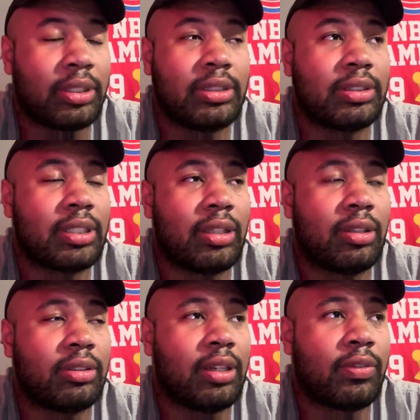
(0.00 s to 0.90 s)
He's still
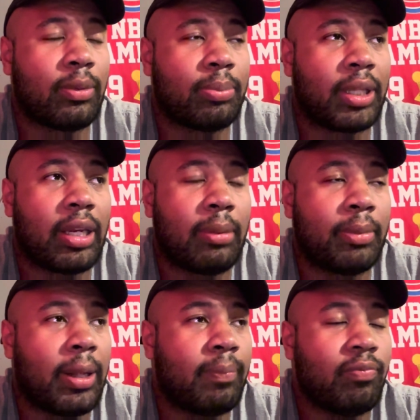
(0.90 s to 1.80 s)
a different player,
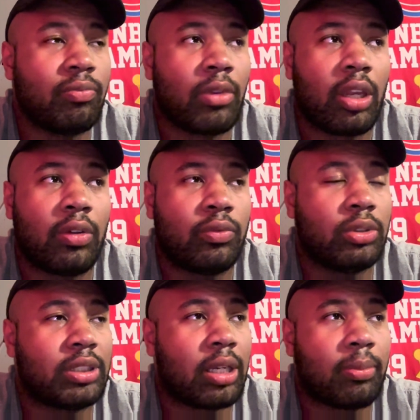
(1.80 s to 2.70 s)
but
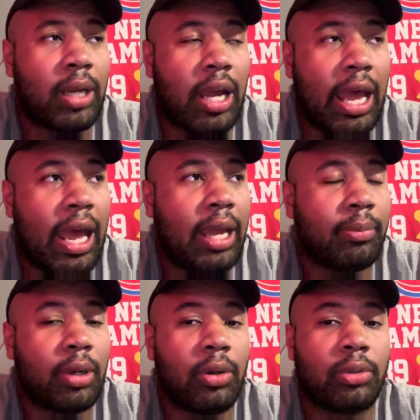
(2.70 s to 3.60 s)
we're talking about high
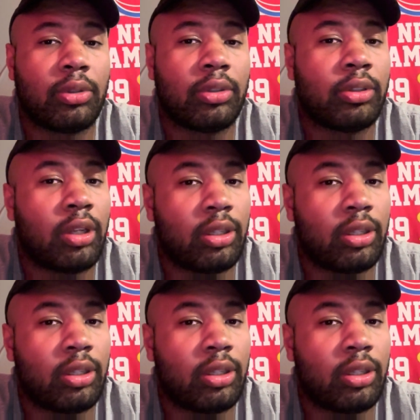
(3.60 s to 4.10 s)
motor,